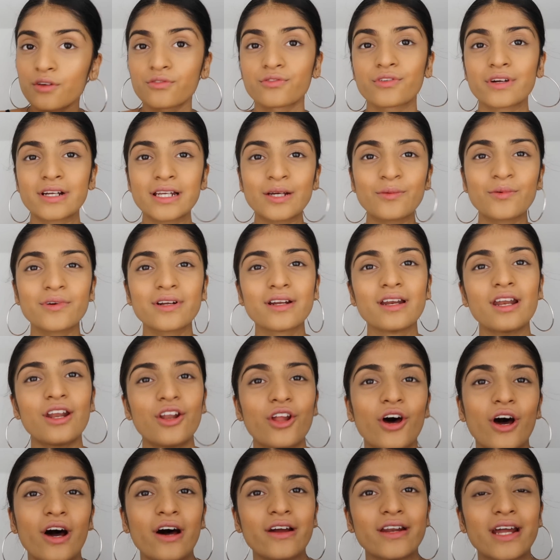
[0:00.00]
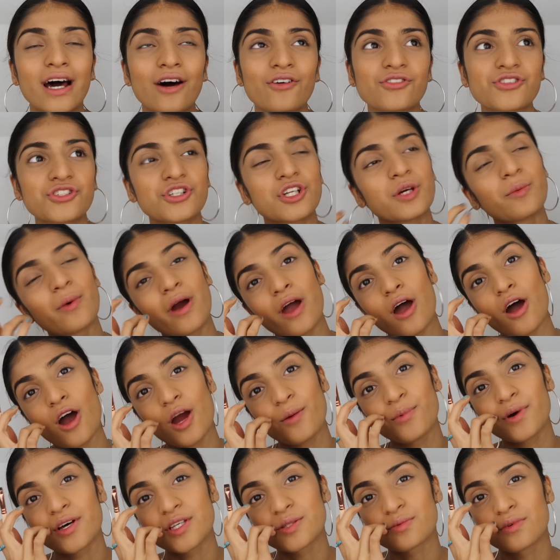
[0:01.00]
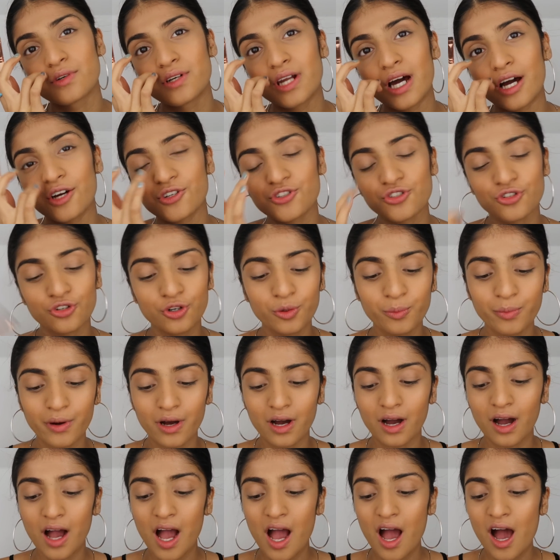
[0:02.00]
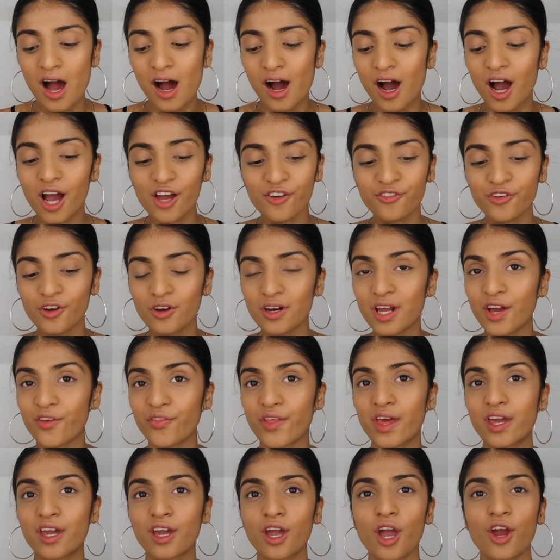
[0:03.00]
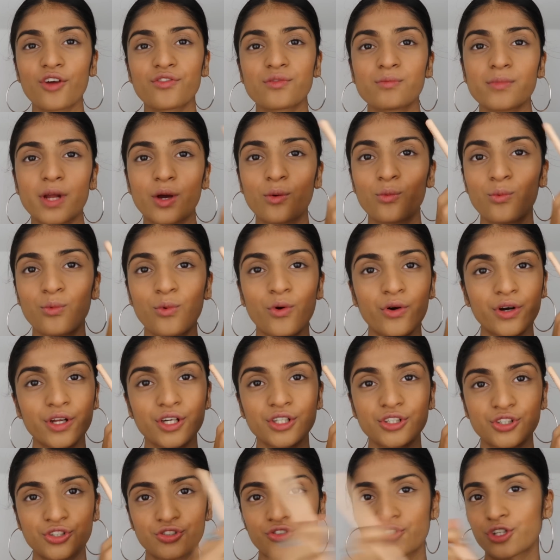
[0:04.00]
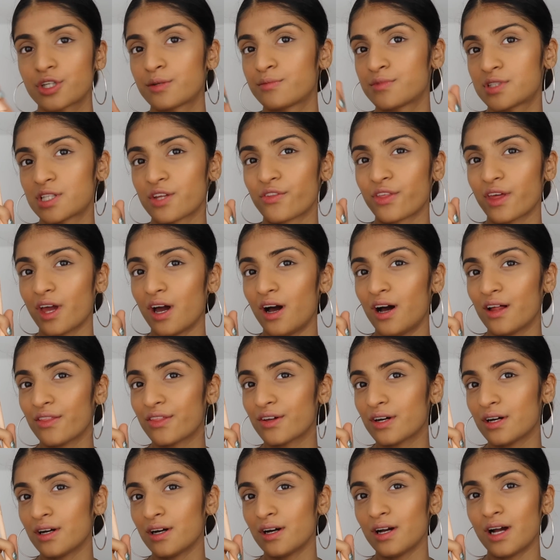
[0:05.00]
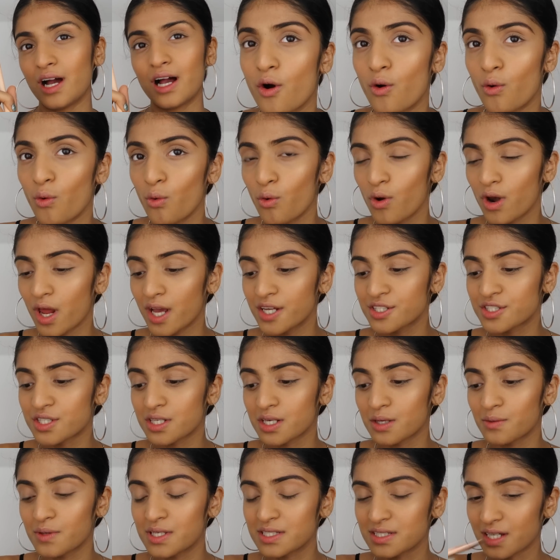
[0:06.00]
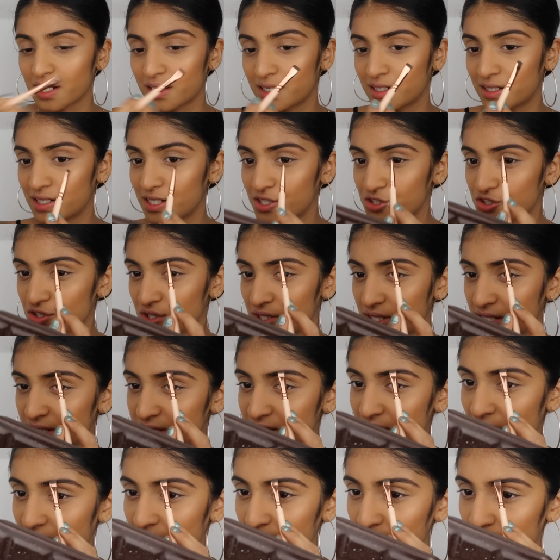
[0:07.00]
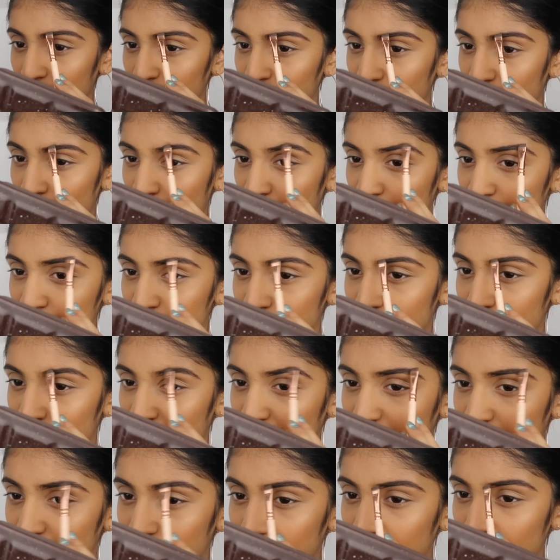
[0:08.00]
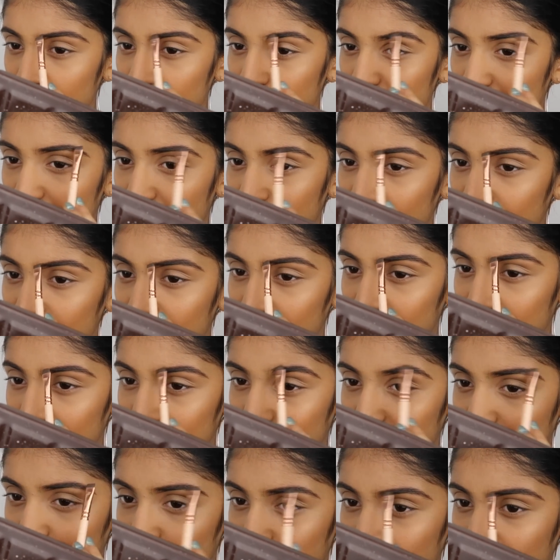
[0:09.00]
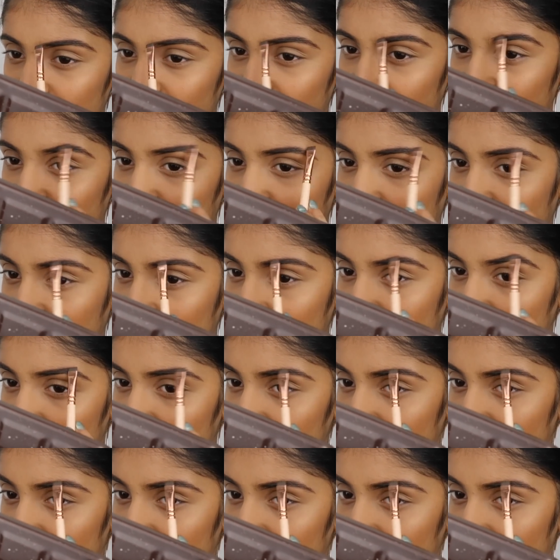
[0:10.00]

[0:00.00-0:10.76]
I really want to learn how to do my eyebrows more natural, but I feel like they go from like one extreme to the other. All I do is I literally take my brush, make them appear a little bit thicker